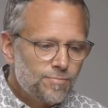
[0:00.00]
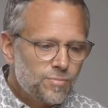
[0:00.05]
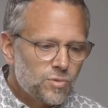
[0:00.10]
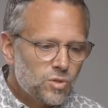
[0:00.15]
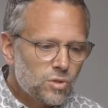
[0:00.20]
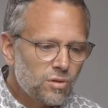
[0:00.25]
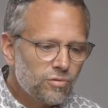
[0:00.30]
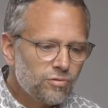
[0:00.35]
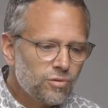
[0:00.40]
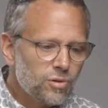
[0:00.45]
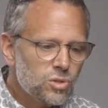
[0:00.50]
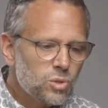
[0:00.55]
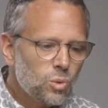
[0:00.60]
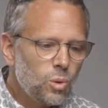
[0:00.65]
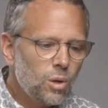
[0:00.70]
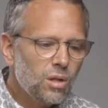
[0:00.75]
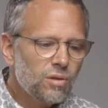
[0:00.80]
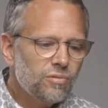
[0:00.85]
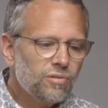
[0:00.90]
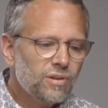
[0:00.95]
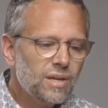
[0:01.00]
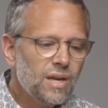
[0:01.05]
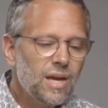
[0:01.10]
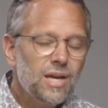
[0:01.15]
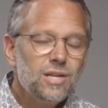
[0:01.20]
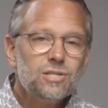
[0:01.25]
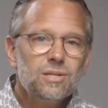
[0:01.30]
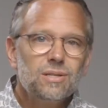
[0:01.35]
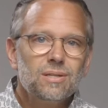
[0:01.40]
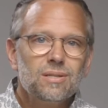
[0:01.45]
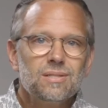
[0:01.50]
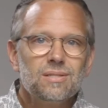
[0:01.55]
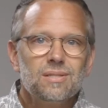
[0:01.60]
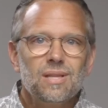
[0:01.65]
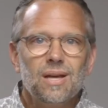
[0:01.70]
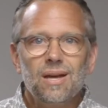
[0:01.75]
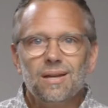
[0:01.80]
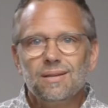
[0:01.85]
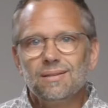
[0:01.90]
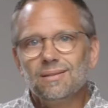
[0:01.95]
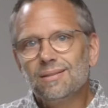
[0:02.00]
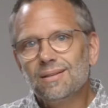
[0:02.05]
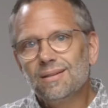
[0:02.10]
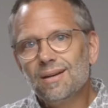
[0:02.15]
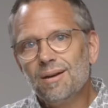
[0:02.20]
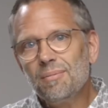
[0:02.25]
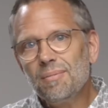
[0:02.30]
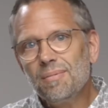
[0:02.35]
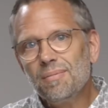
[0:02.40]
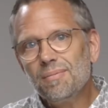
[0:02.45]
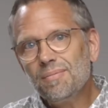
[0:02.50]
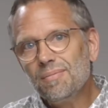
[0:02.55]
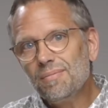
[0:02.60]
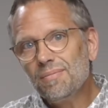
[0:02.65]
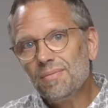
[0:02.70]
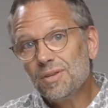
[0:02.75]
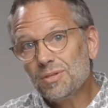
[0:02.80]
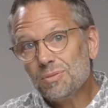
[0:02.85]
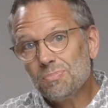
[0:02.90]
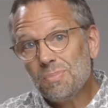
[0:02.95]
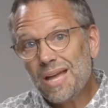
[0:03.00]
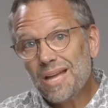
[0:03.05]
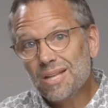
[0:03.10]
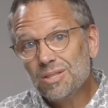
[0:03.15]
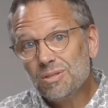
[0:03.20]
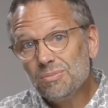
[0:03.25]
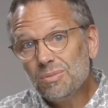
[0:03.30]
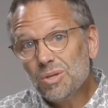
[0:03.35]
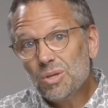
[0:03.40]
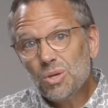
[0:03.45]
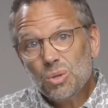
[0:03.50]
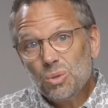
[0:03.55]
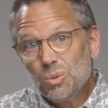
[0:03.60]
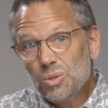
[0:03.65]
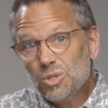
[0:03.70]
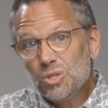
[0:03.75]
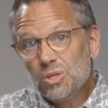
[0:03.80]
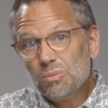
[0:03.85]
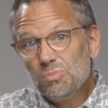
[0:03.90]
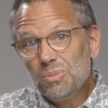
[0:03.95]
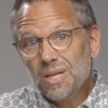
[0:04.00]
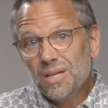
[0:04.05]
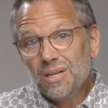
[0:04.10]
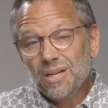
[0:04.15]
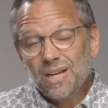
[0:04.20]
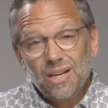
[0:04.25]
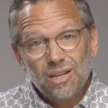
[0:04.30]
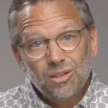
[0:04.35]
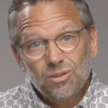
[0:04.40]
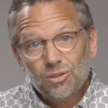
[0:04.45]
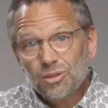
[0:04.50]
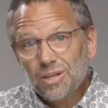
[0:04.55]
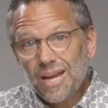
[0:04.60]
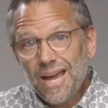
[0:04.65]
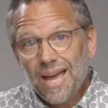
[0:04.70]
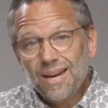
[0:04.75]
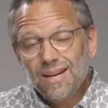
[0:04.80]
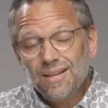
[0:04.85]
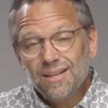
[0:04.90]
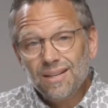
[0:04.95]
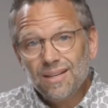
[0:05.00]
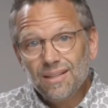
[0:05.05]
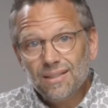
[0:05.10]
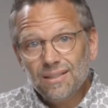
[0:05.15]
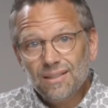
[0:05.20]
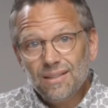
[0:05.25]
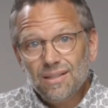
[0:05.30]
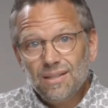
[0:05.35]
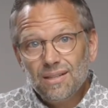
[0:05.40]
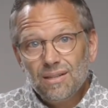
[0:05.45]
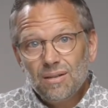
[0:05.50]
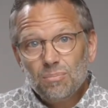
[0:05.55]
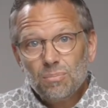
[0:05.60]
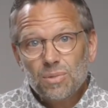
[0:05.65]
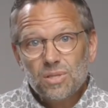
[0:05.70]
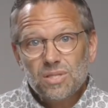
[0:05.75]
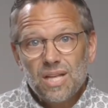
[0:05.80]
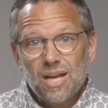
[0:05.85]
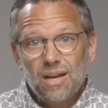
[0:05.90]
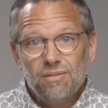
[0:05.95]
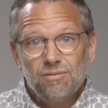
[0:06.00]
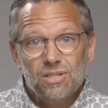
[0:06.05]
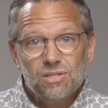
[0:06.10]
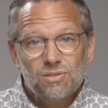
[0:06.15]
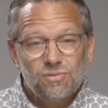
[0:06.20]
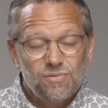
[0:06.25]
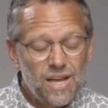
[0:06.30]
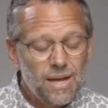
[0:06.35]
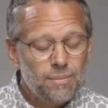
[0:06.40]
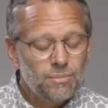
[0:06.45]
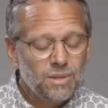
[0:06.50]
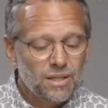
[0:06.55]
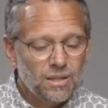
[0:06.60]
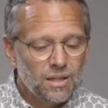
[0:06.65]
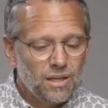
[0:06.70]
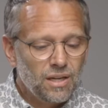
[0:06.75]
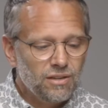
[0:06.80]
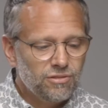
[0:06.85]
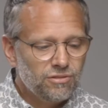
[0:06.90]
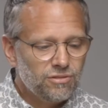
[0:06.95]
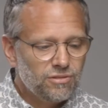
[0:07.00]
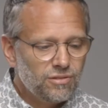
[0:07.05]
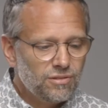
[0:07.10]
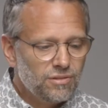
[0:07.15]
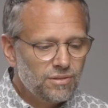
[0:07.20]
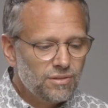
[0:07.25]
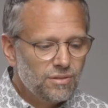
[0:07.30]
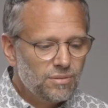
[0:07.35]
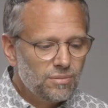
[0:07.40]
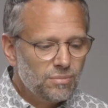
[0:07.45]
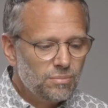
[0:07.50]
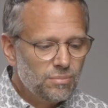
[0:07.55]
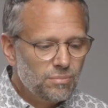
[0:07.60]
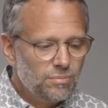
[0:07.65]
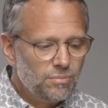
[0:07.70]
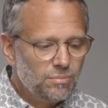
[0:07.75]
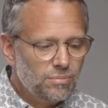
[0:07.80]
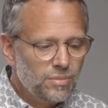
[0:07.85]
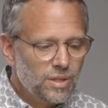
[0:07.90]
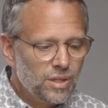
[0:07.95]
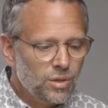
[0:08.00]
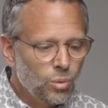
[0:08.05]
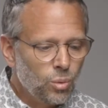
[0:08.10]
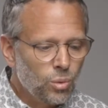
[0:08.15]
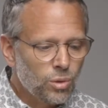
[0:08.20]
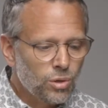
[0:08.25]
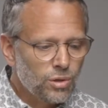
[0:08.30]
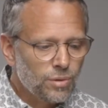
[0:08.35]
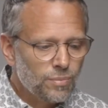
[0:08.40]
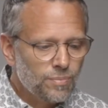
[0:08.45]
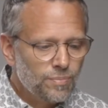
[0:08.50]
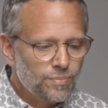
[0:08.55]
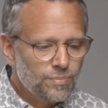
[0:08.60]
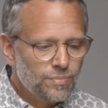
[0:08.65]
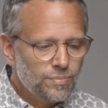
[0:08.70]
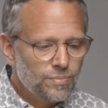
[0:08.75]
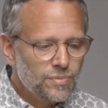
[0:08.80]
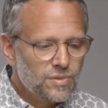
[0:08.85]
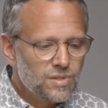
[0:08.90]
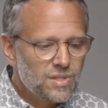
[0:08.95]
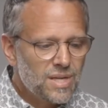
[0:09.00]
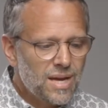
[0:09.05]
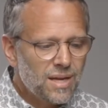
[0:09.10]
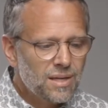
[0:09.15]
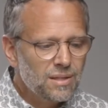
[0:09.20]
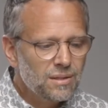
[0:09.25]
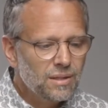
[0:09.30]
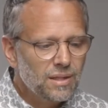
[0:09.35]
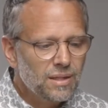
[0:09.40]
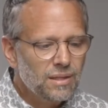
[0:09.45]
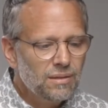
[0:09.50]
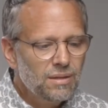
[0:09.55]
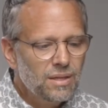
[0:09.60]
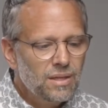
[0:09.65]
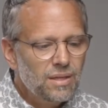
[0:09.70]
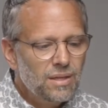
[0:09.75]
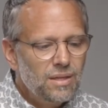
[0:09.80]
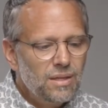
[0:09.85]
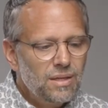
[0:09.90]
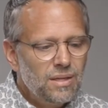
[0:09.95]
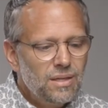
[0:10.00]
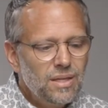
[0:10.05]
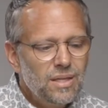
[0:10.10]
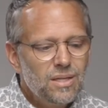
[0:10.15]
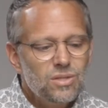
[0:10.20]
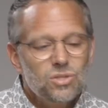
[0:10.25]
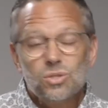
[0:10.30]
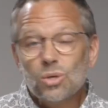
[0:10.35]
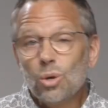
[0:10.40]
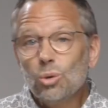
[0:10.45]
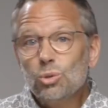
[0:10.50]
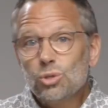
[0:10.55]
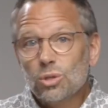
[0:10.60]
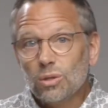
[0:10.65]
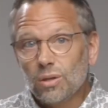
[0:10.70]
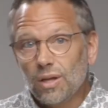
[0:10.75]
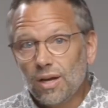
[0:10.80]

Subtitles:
So the first qualification is that this man who is to be an elder candidate must have his family life in order. Secondly, his social